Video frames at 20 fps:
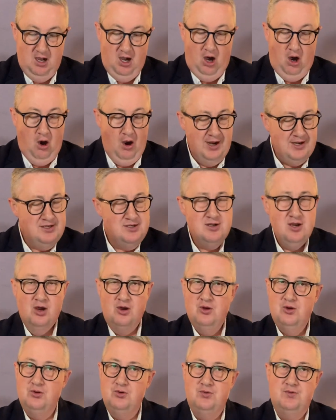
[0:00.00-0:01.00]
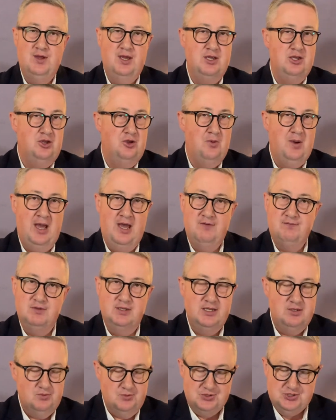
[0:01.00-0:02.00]
I know that you have
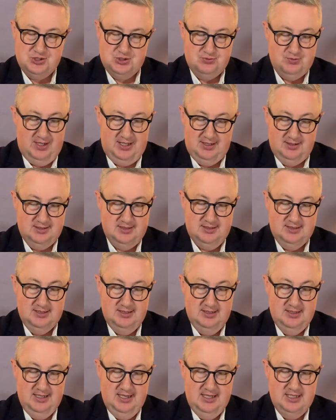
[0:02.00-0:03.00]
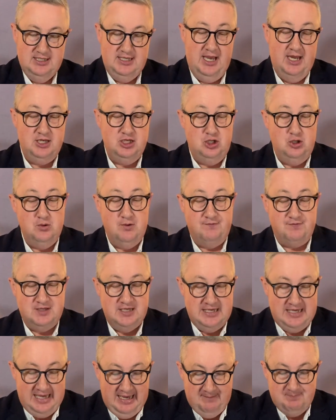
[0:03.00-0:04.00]
little strength, yet you have
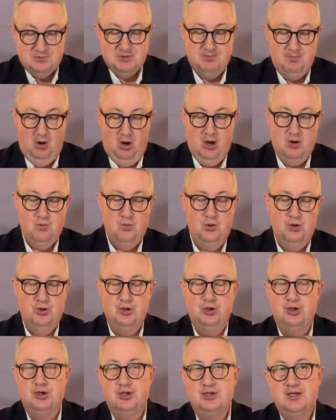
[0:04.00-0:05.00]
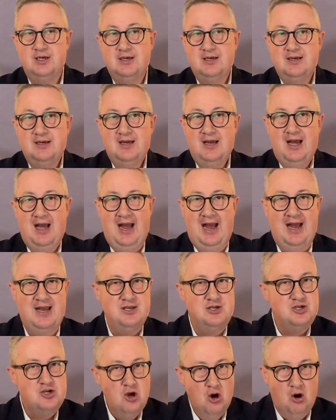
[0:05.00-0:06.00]
kept my word
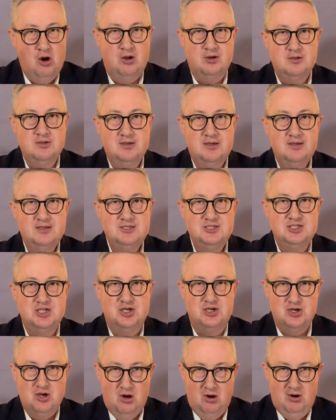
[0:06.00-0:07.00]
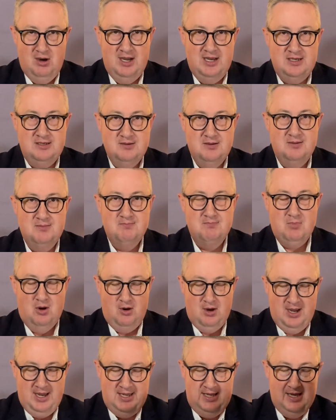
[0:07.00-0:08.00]
and not denied
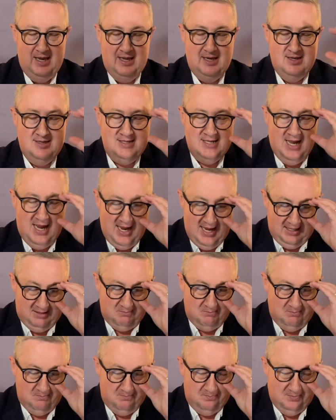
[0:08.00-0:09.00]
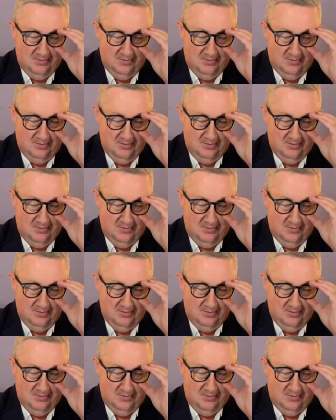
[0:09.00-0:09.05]
my name.